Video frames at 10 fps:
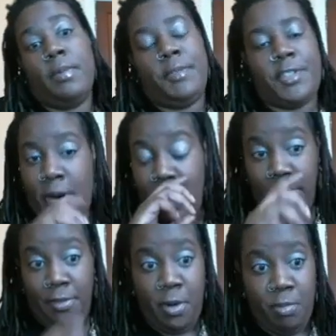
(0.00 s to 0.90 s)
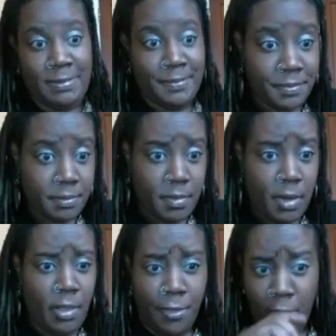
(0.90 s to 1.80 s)
Sorry, the 3rd one.
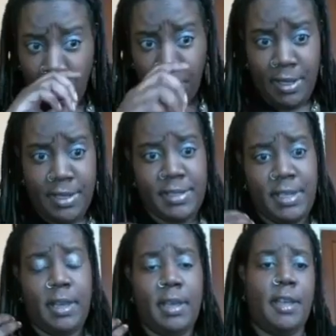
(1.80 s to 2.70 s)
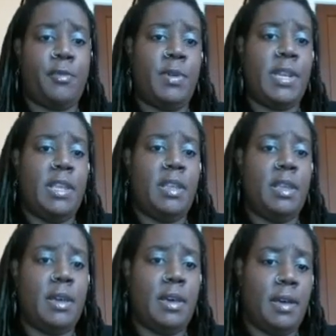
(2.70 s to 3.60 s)
The 3rd one is a 3D.